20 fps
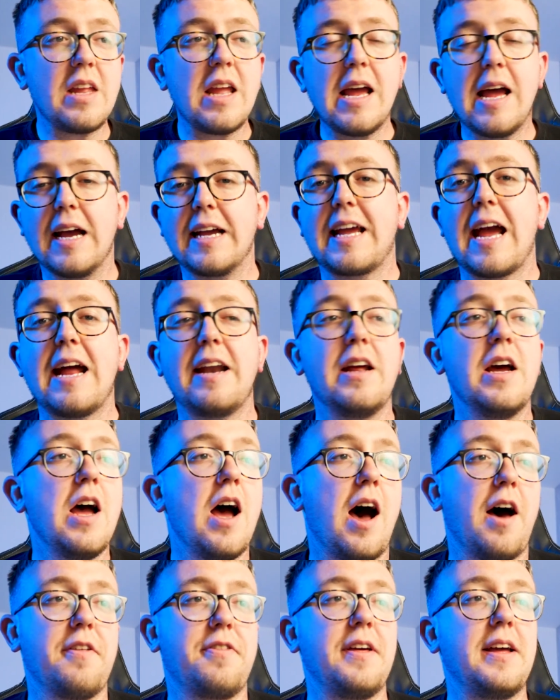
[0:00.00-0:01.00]
Again,
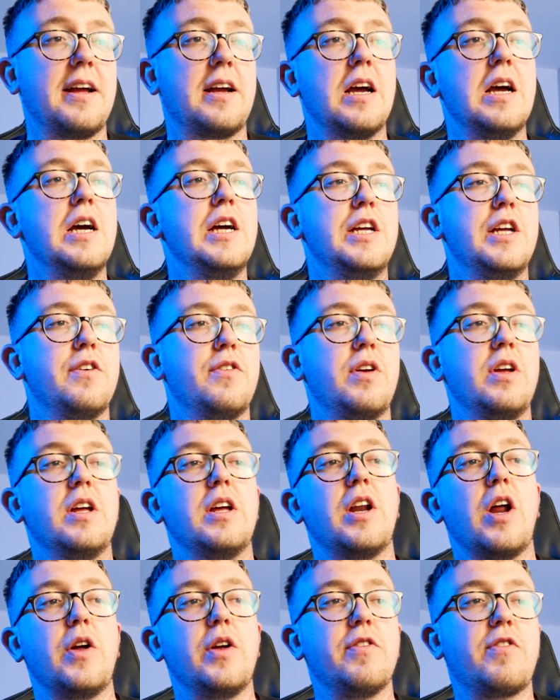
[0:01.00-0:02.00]
I think
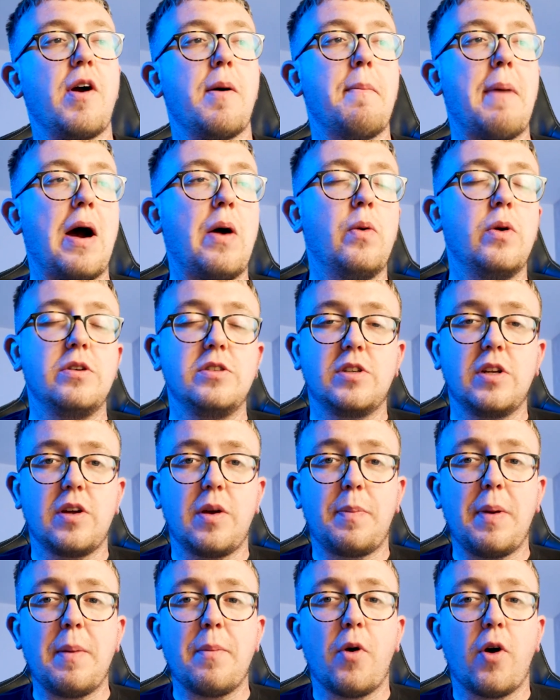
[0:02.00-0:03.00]
you've got Mount, who's a
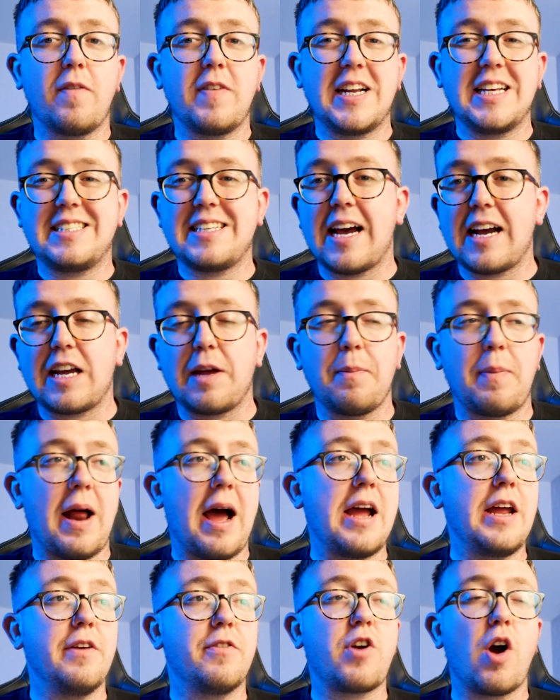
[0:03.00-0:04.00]
bit more of an attacking
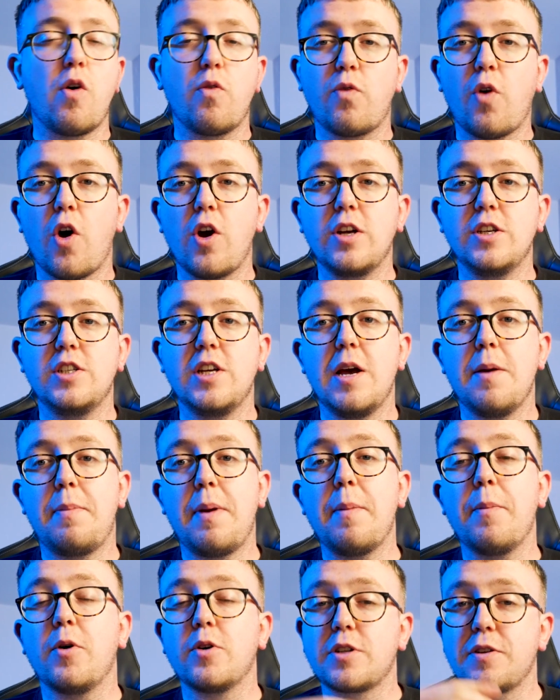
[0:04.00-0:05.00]
player. You've got Rice, a
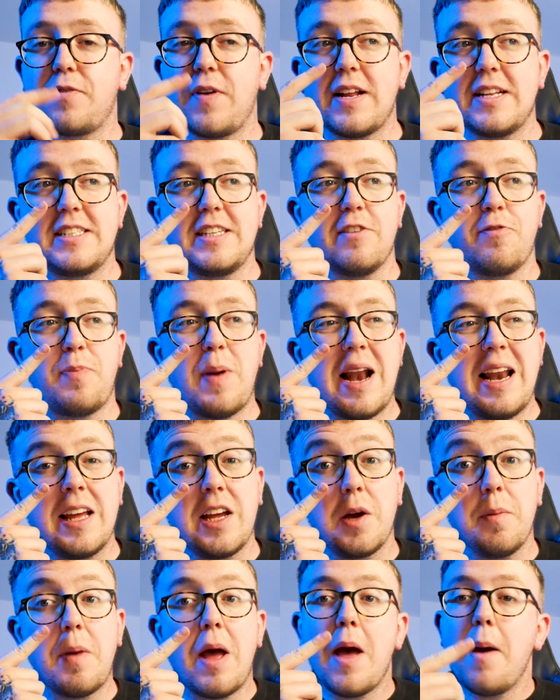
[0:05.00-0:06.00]
bit more defensive.
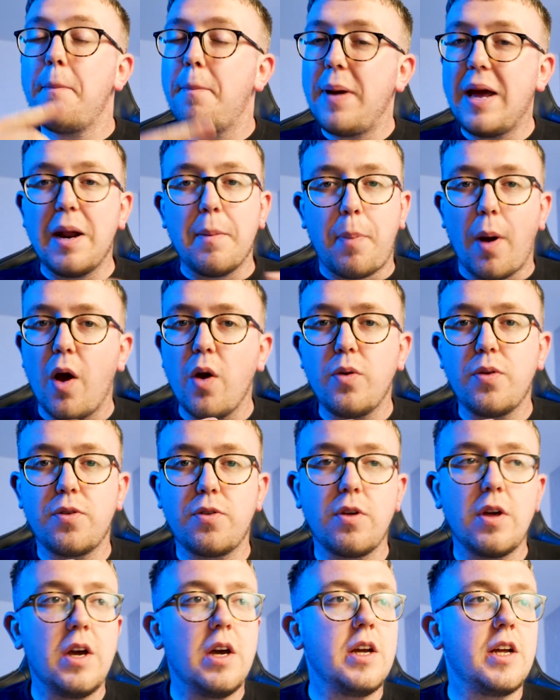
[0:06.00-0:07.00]
Bellingham, bit of both.